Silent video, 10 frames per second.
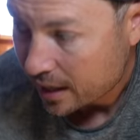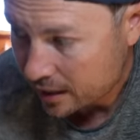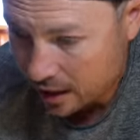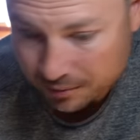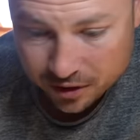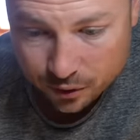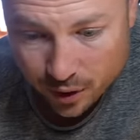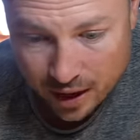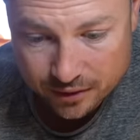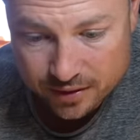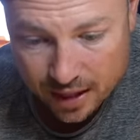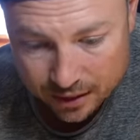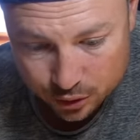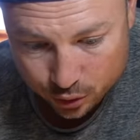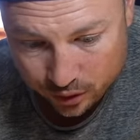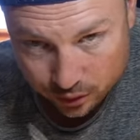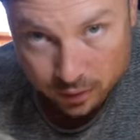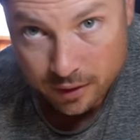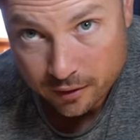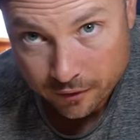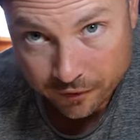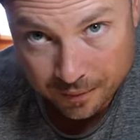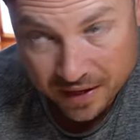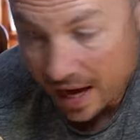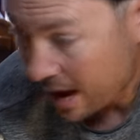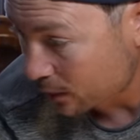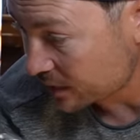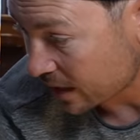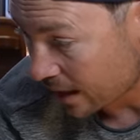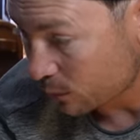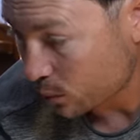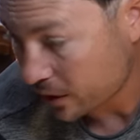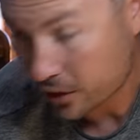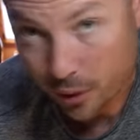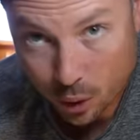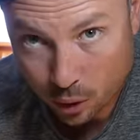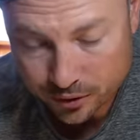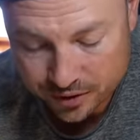And then I'm gonna go outside and drill from the outside with the hole